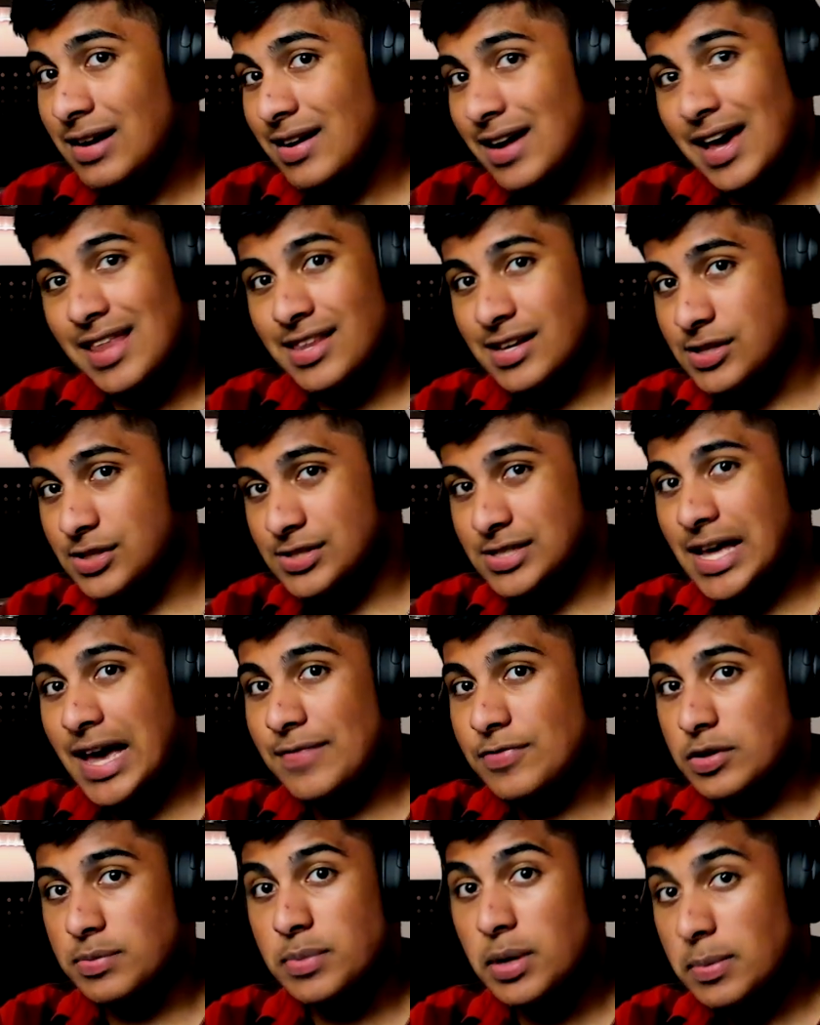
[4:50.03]
and then just have
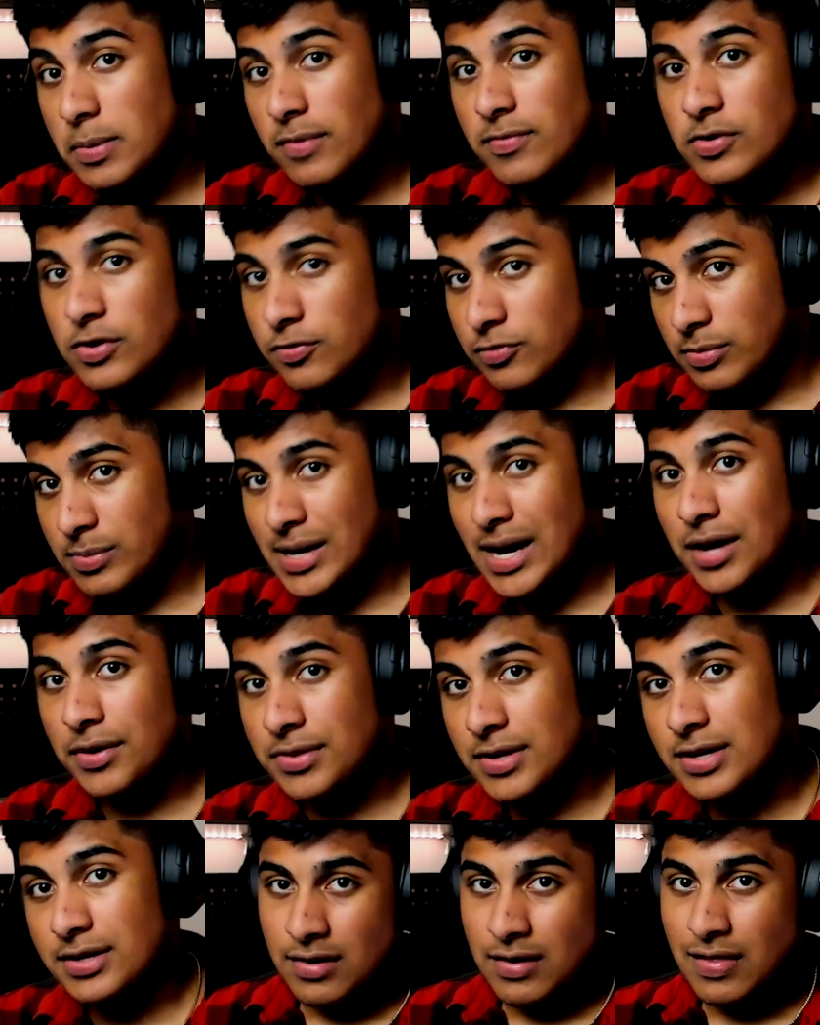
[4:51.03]
your mobile view from down
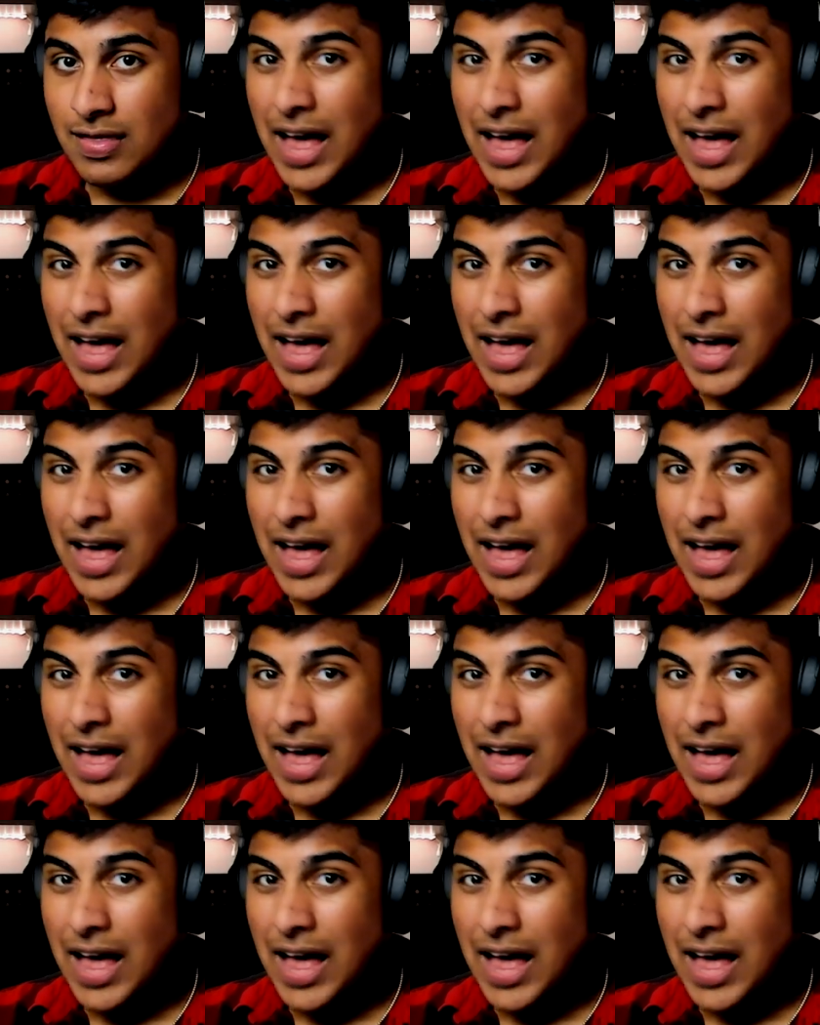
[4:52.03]
there.